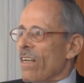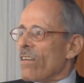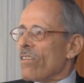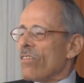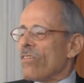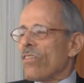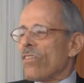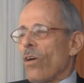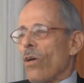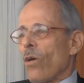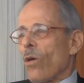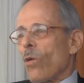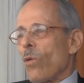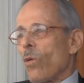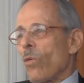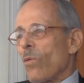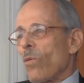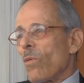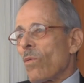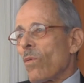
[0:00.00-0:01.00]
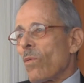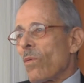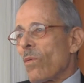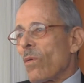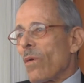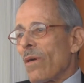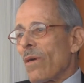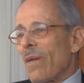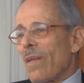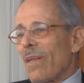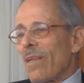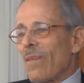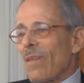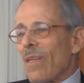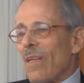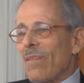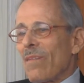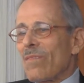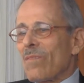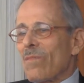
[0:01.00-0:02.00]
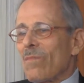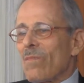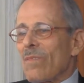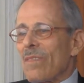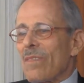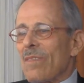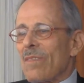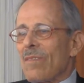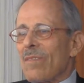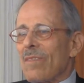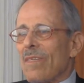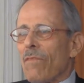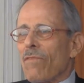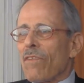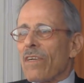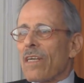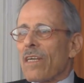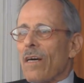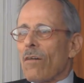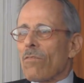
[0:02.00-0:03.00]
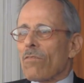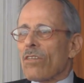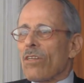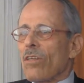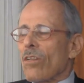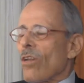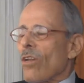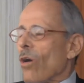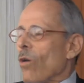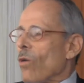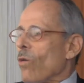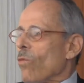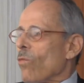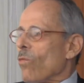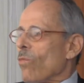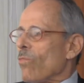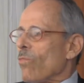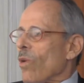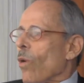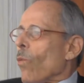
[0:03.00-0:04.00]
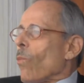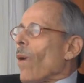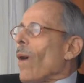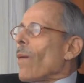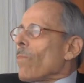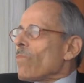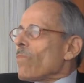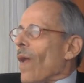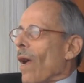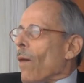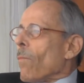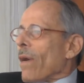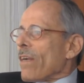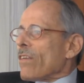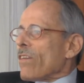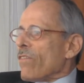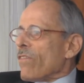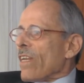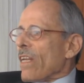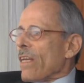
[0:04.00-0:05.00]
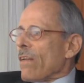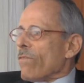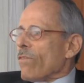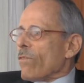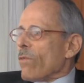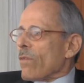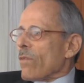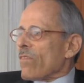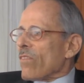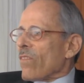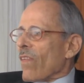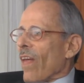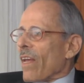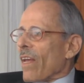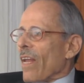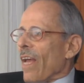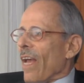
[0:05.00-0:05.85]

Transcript: So it's difficult to know, how much of an influence that